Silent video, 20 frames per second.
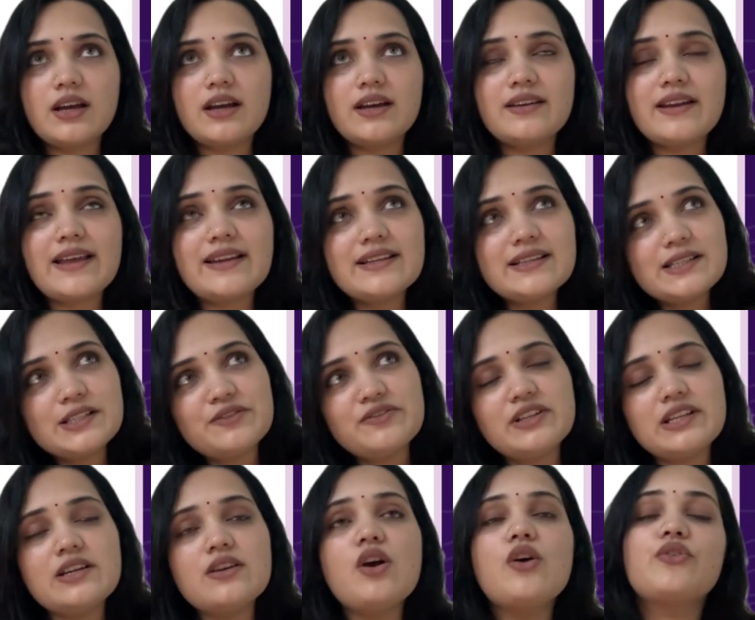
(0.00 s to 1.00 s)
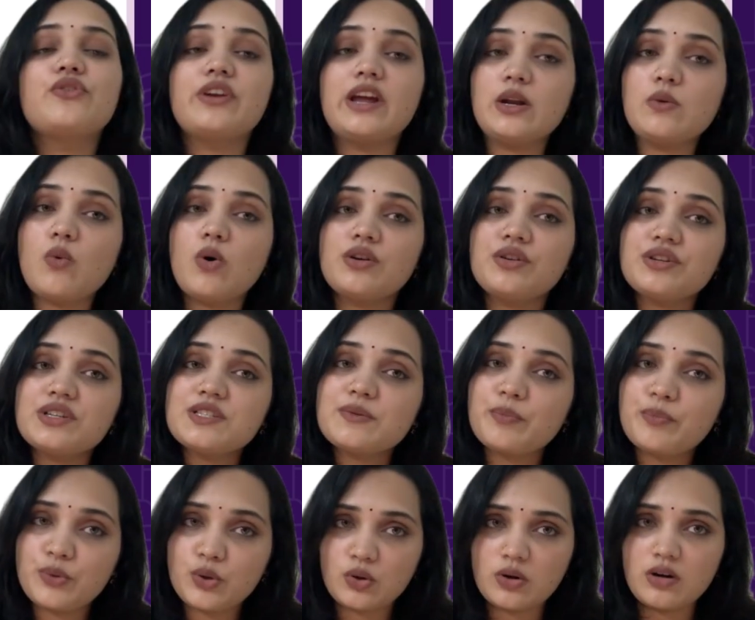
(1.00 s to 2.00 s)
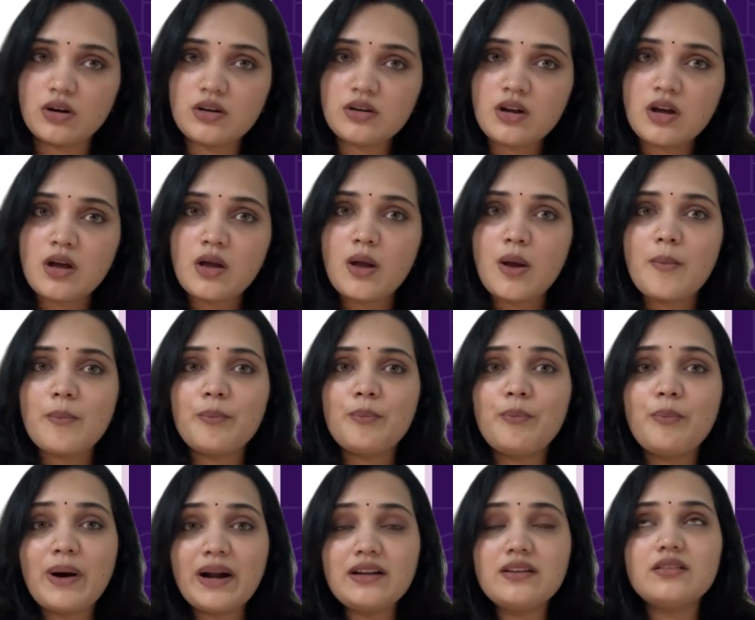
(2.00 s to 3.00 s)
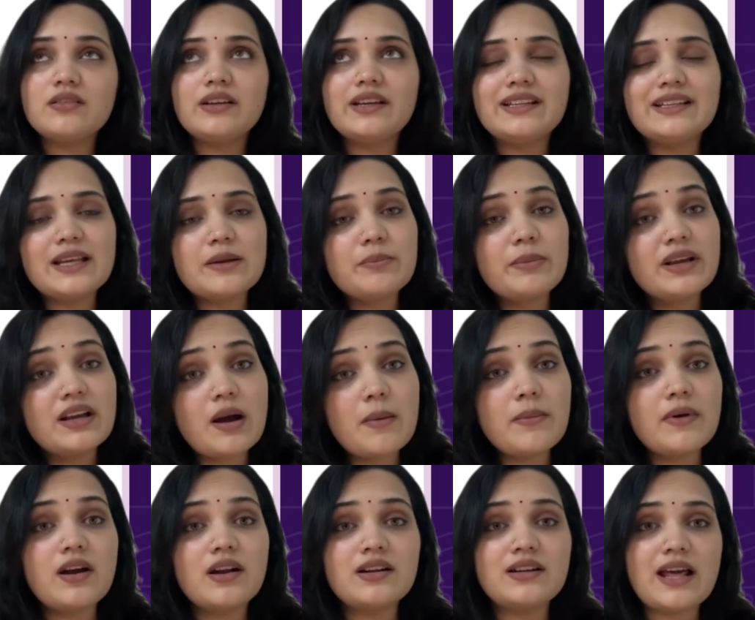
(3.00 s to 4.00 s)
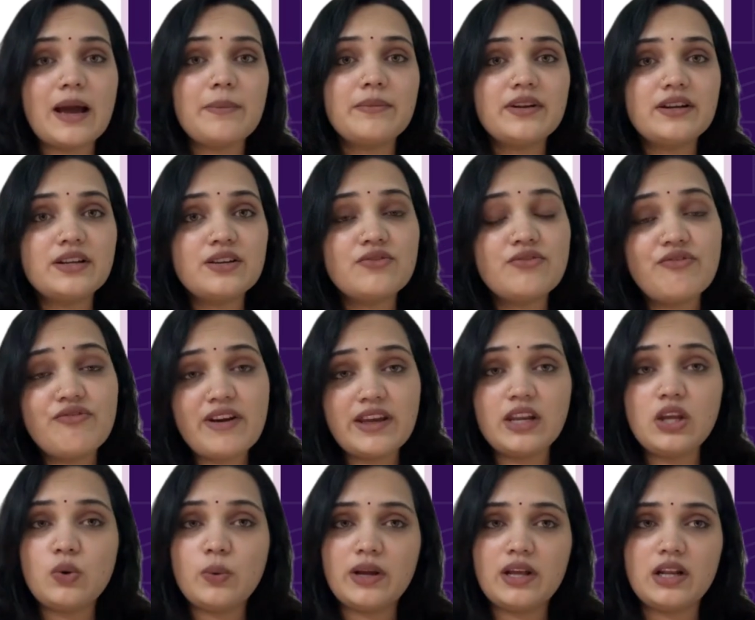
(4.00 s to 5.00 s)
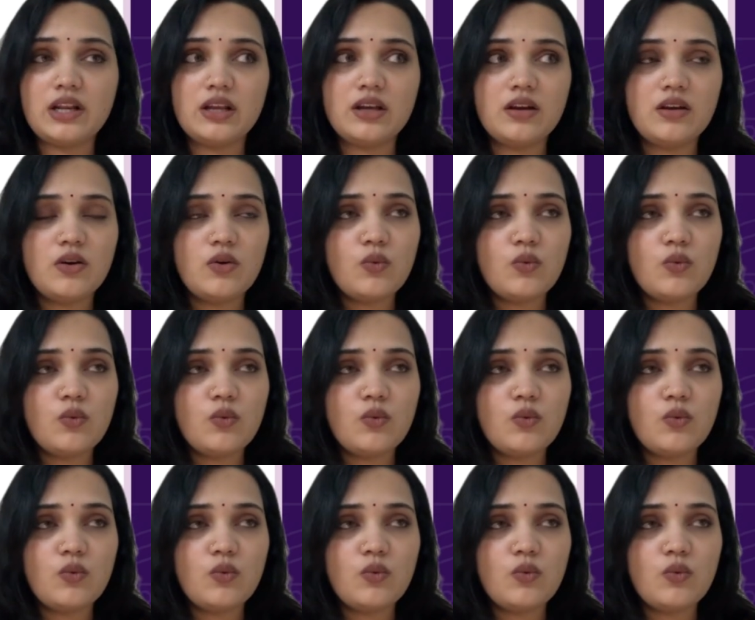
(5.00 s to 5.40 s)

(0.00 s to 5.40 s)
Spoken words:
Relatively, rainwater is pure, but it can become contaminated very quickly.